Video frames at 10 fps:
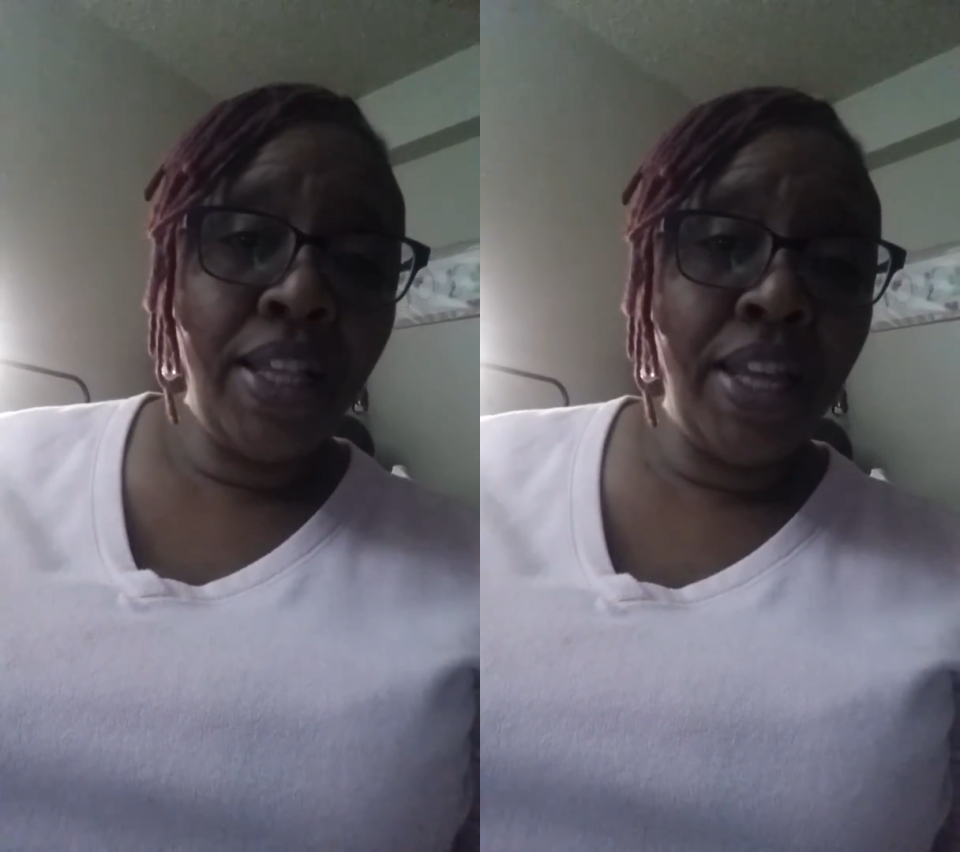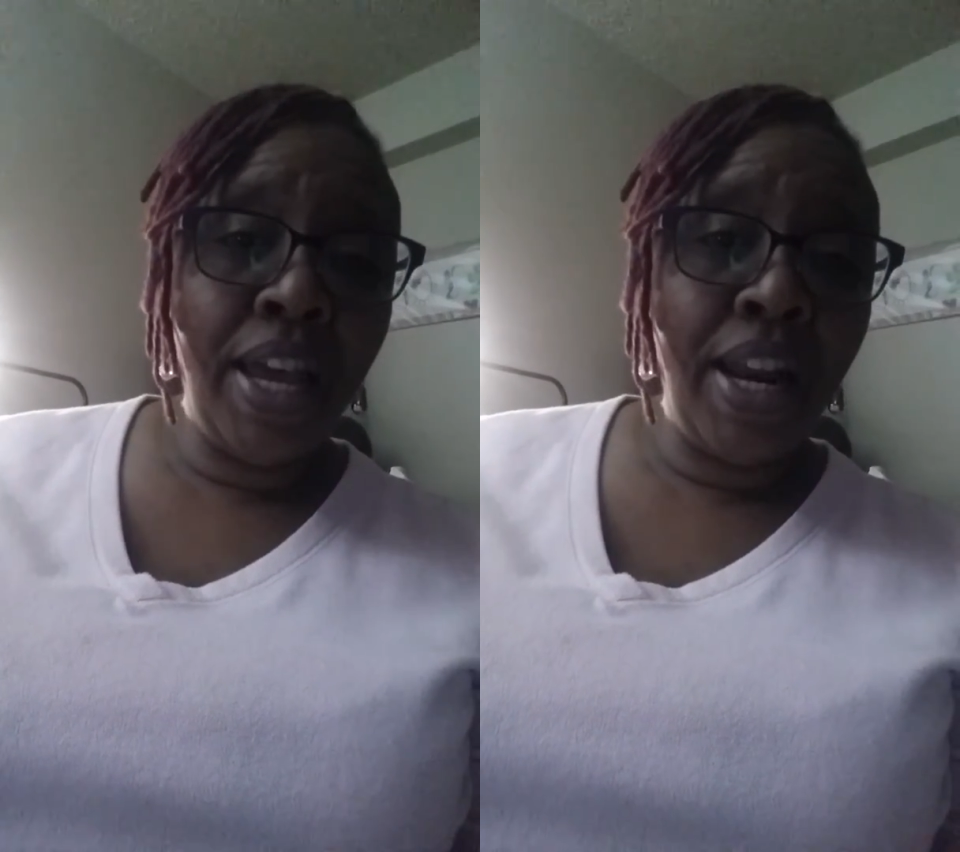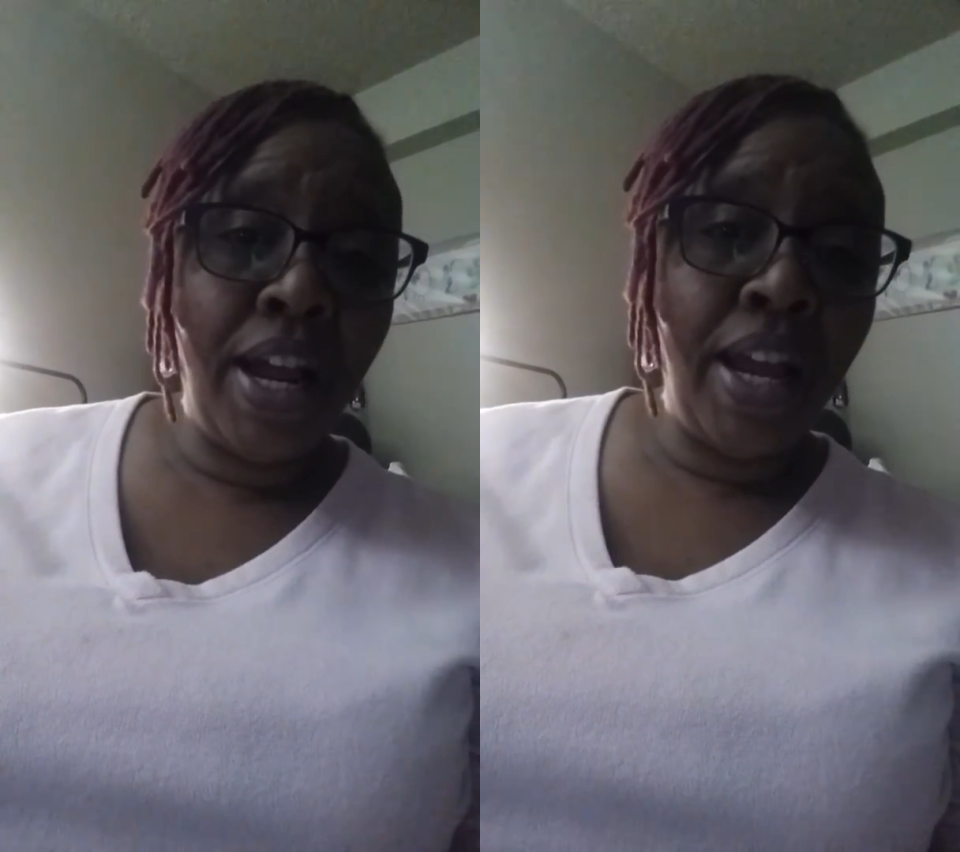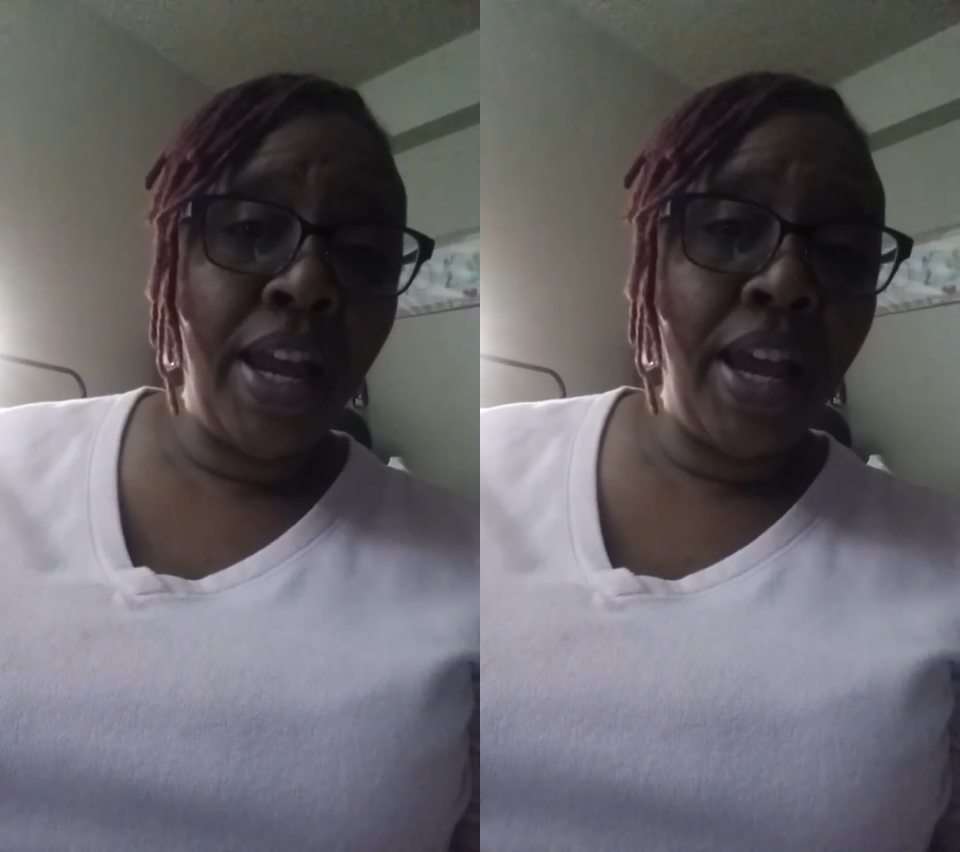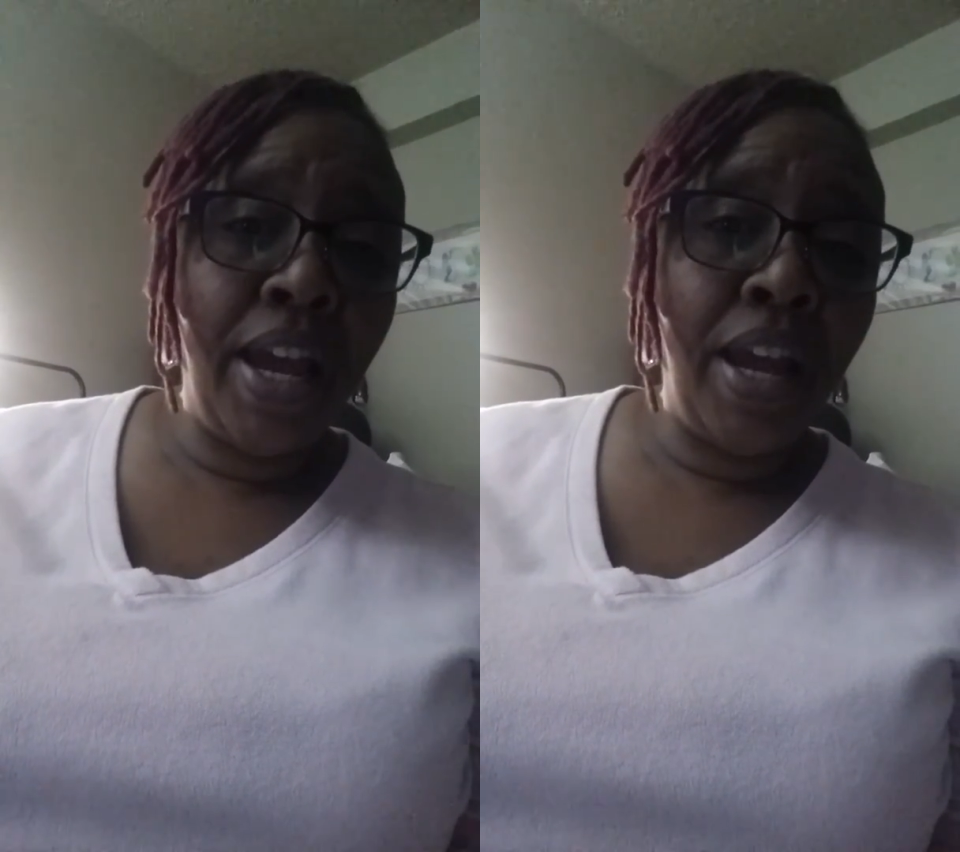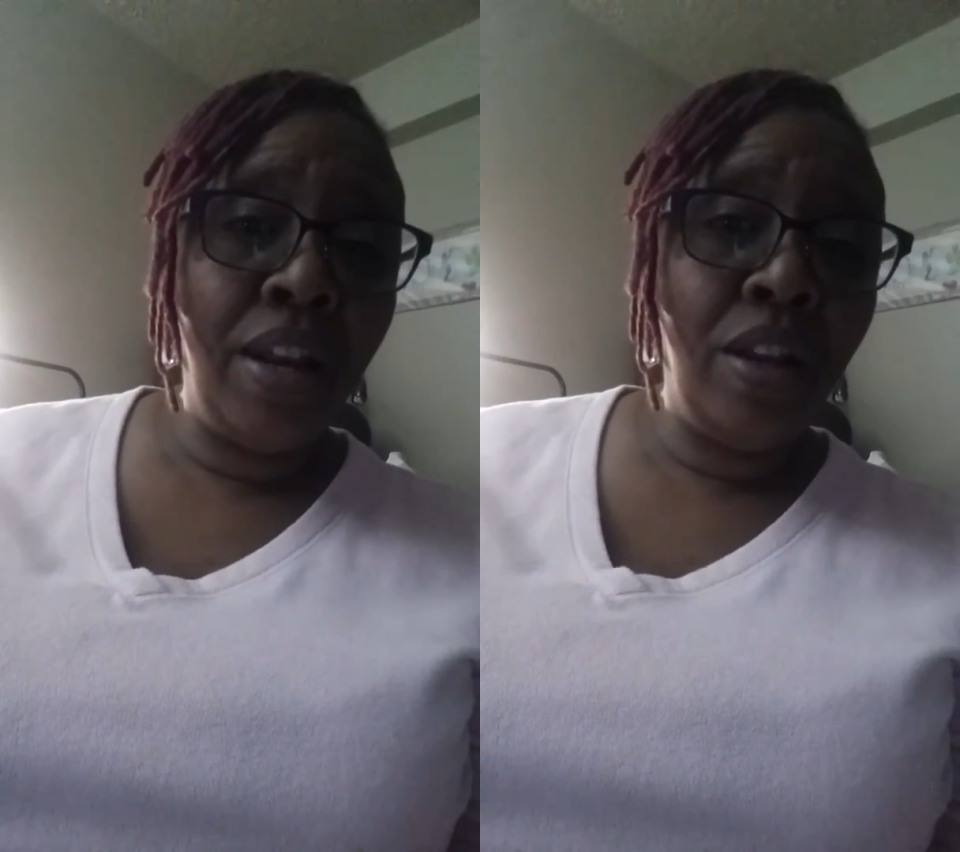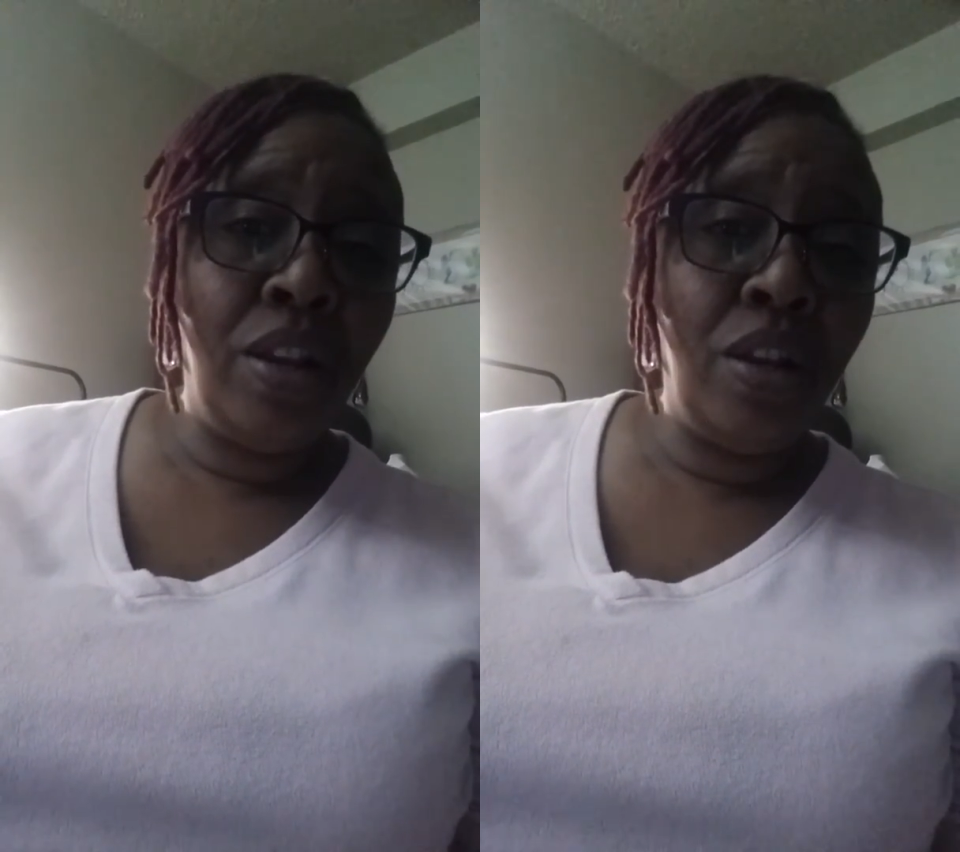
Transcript: that I had,